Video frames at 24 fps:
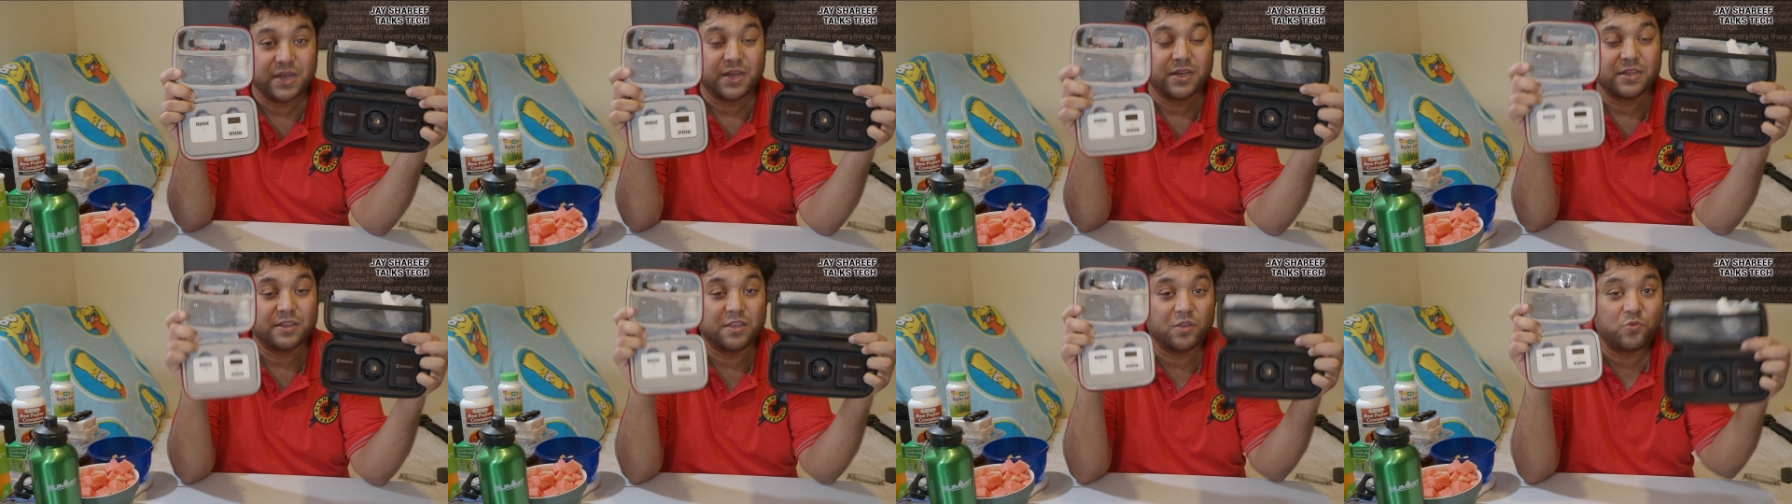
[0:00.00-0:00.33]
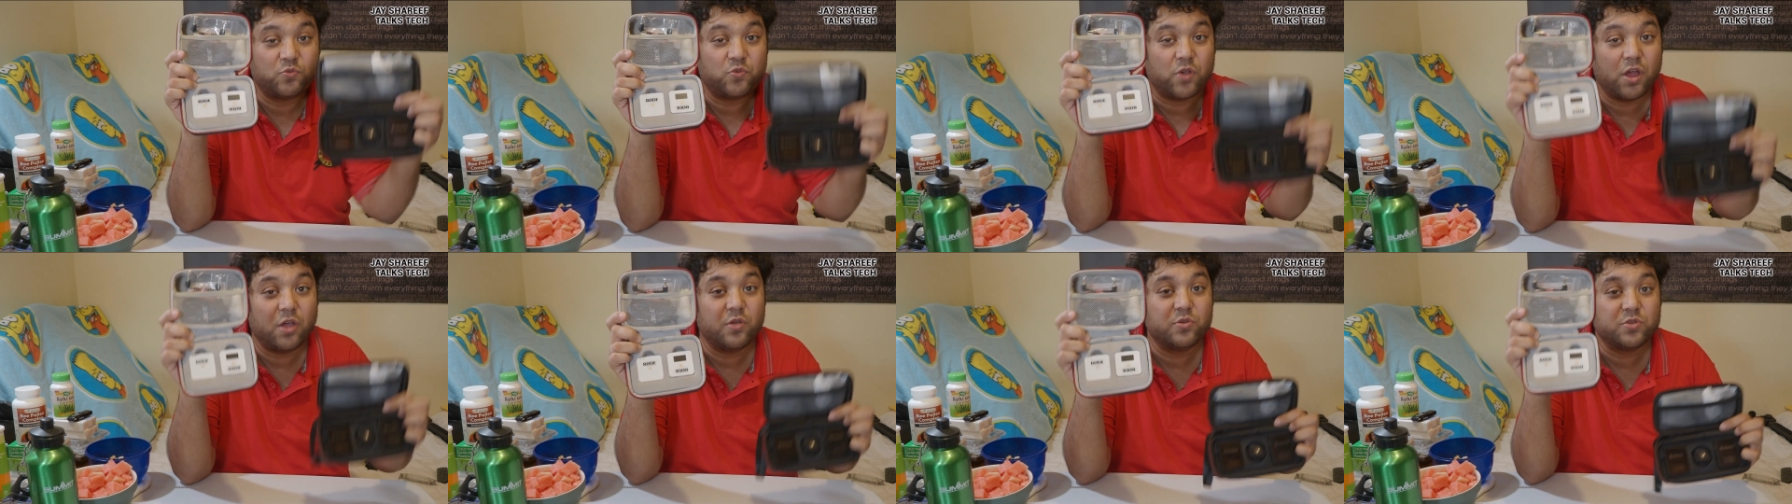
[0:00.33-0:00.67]
the
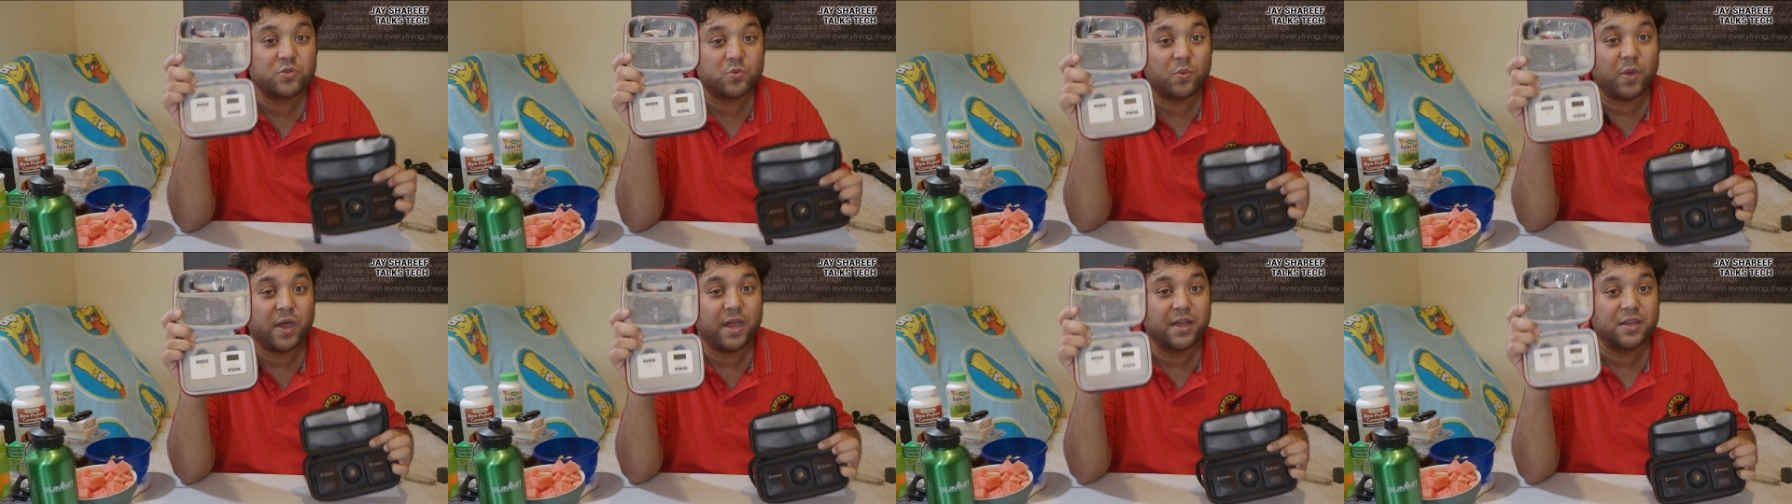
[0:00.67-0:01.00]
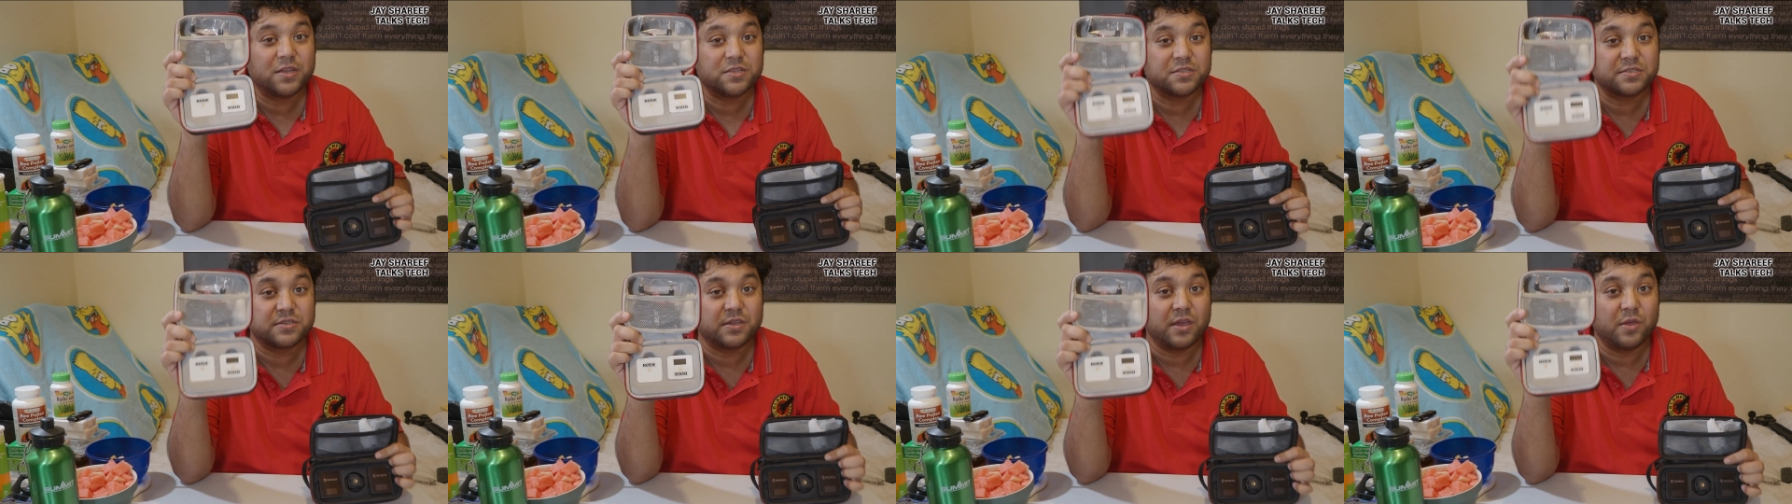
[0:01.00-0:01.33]
RØDE
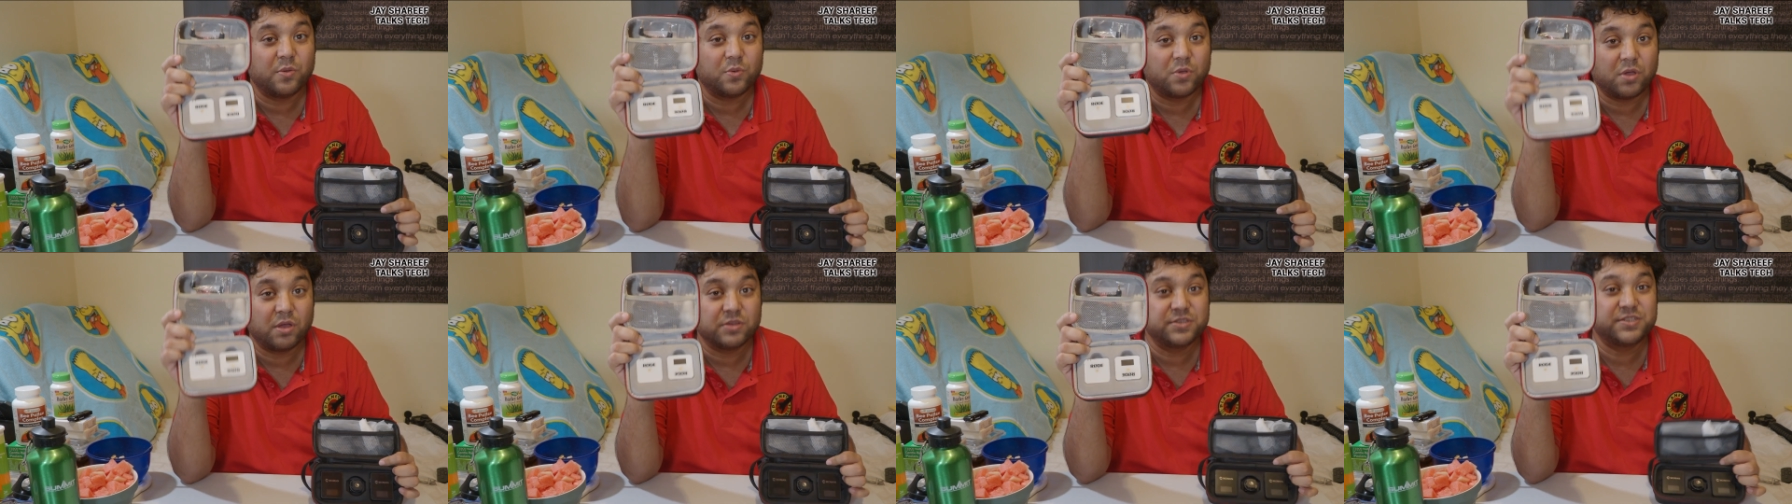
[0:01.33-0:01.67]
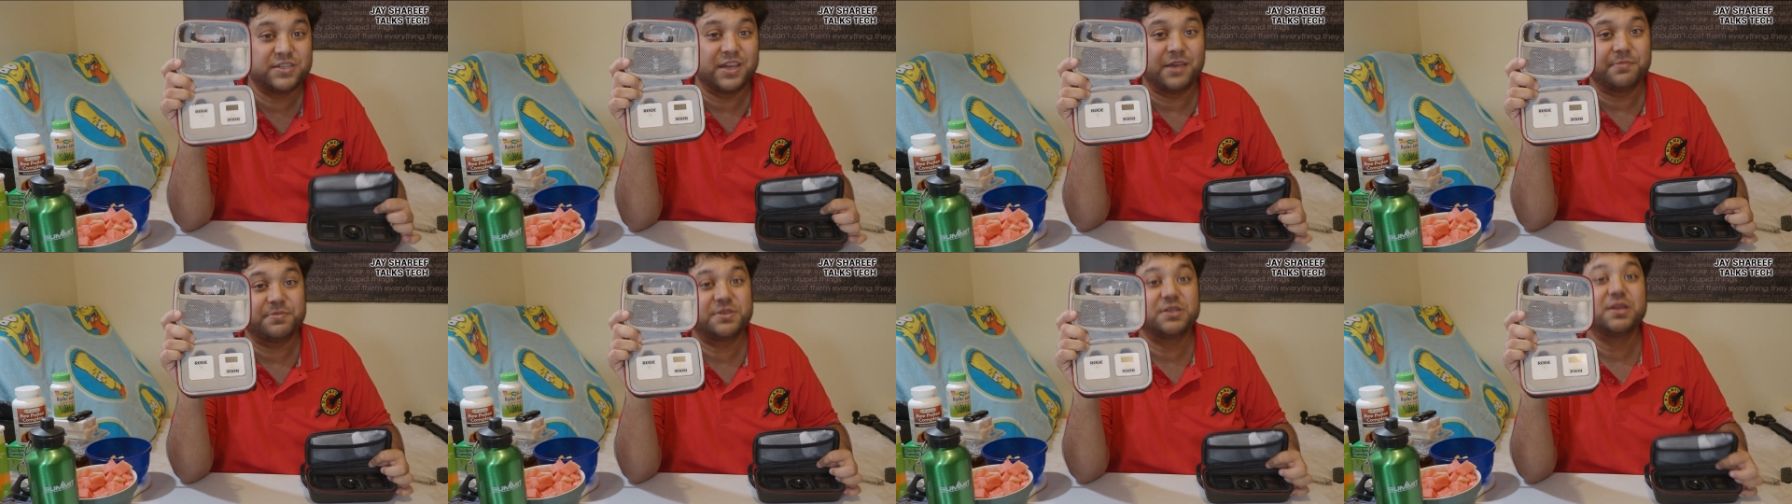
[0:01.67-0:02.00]
Wireless Go
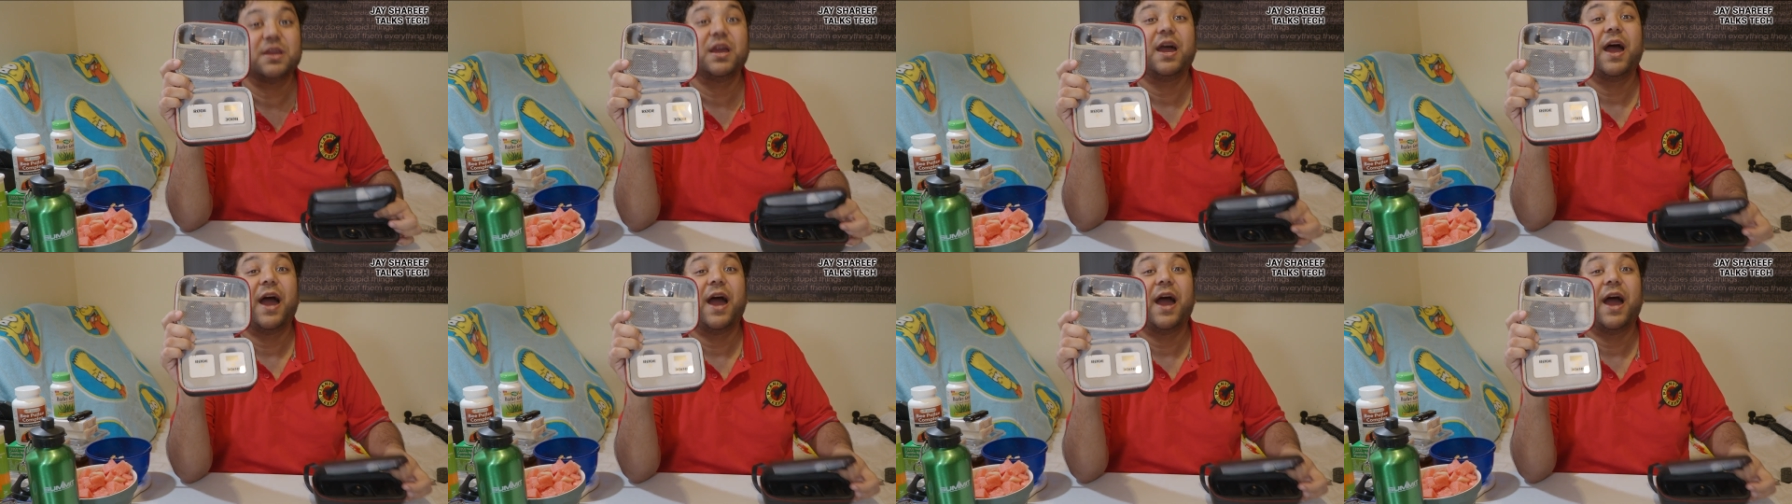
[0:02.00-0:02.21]
concept.